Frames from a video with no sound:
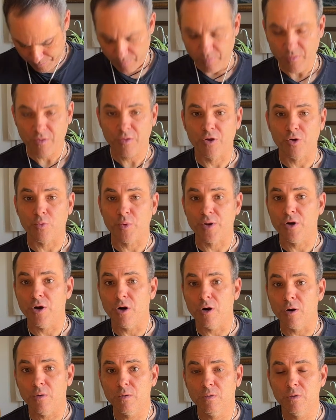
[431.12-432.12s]
There we
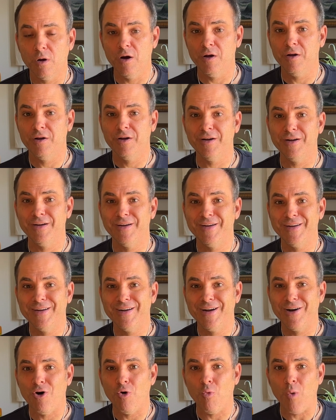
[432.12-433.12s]
go.
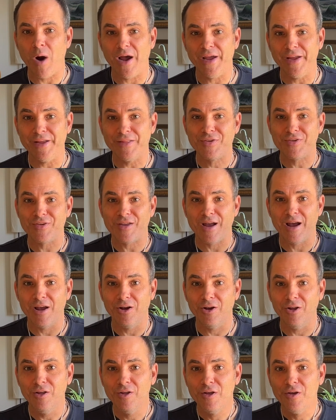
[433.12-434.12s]
Hawaiian
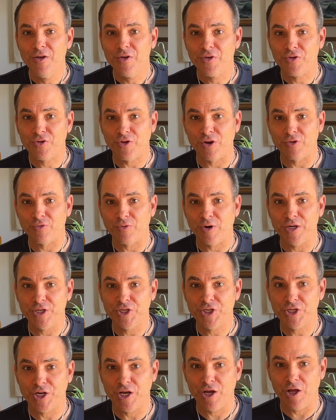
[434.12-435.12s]
style, sunrise
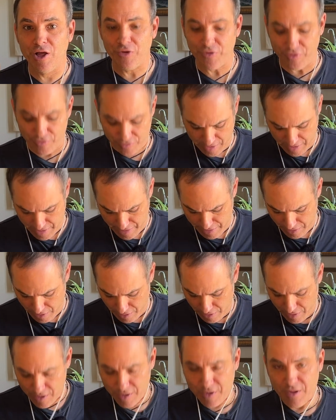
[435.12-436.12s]
shell
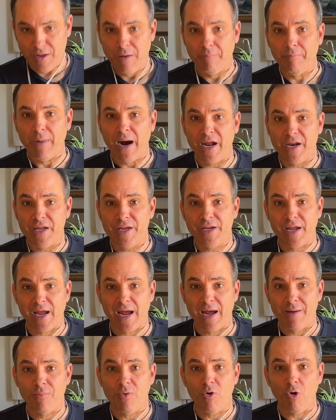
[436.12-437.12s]
style body
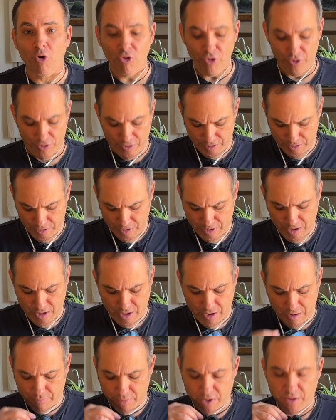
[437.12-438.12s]
cam holder.
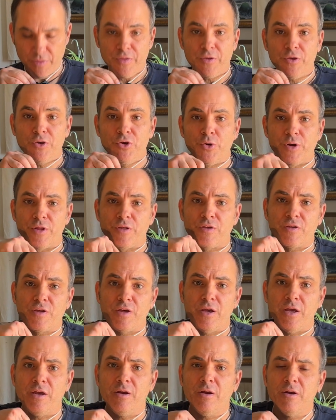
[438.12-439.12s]
But you can
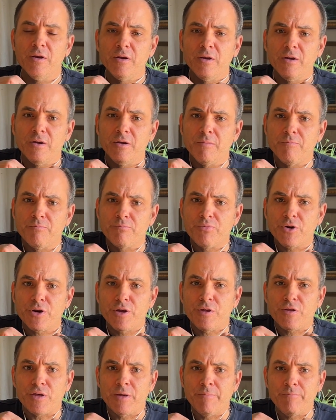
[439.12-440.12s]
see, pretty
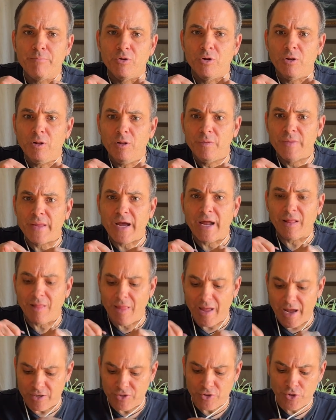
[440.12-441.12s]
simple, not a
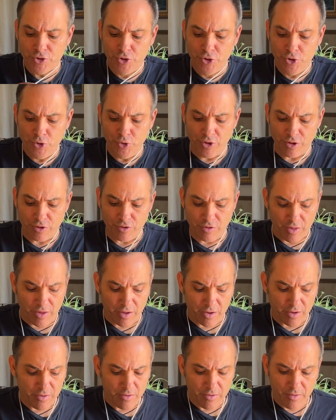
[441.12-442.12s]
lot to this
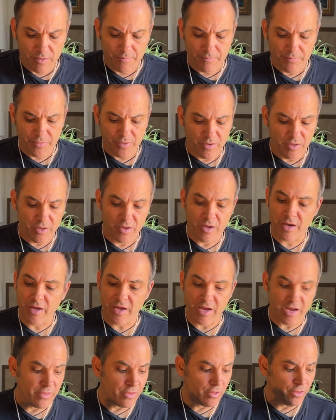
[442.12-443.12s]
thing.
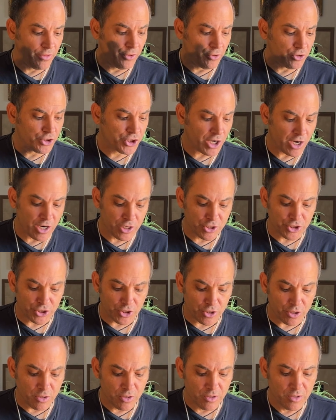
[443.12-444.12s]
Again, the little
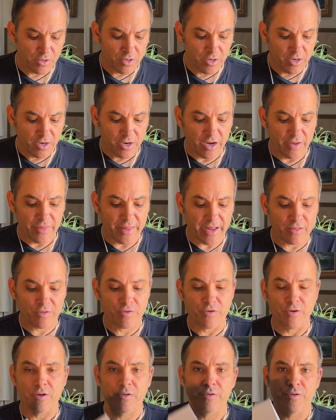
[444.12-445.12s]
charger, and that's
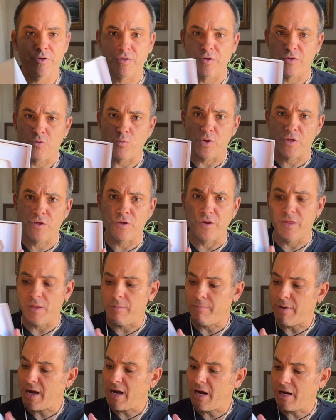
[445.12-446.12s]
it. This is what's in the
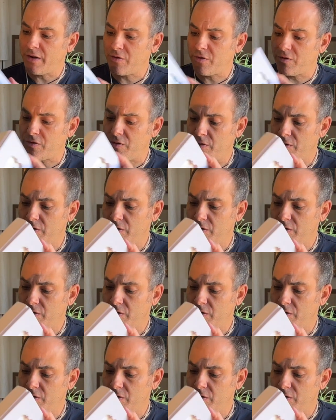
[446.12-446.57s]
box.